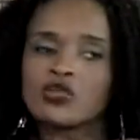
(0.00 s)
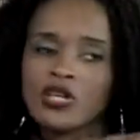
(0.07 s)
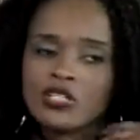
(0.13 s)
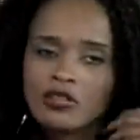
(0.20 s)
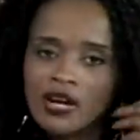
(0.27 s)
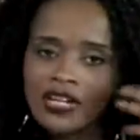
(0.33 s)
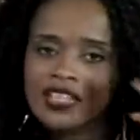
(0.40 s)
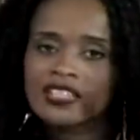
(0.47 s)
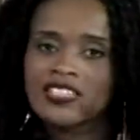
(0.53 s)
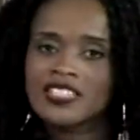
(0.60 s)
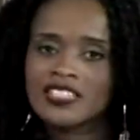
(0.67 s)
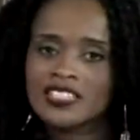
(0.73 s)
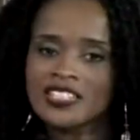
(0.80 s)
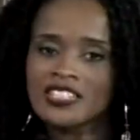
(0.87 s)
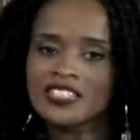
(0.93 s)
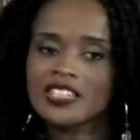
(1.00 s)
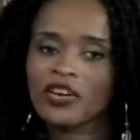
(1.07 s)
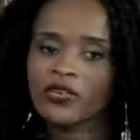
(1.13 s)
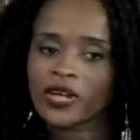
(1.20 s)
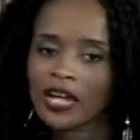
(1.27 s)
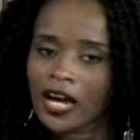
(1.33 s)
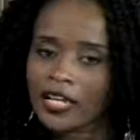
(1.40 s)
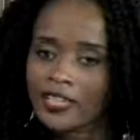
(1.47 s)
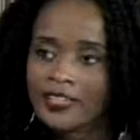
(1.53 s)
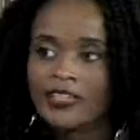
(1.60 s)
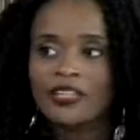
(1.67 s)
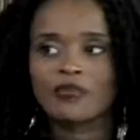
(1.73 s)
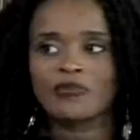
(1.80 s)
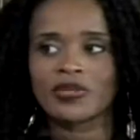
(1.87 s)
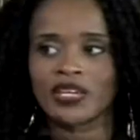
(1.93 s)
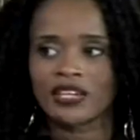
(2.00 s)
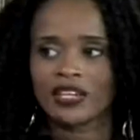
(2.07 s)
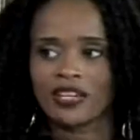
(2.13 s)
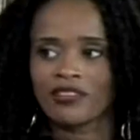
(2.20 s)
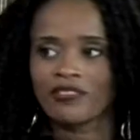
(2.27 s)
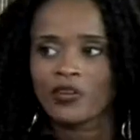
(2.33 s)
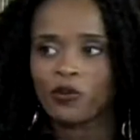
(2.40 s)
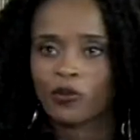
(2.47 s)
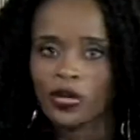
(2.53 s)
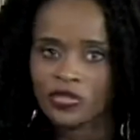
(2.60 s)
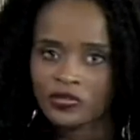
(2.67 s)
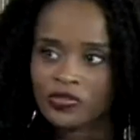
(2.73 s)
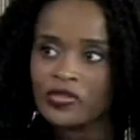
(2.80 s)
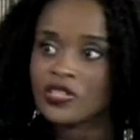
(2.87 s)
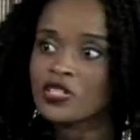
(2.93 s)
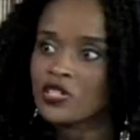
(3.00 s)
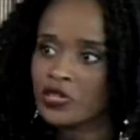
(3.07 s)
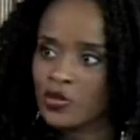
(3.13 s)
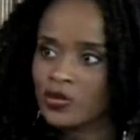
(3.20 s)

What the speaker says: So I try to listen and say, okay, I keep getting requests for this certain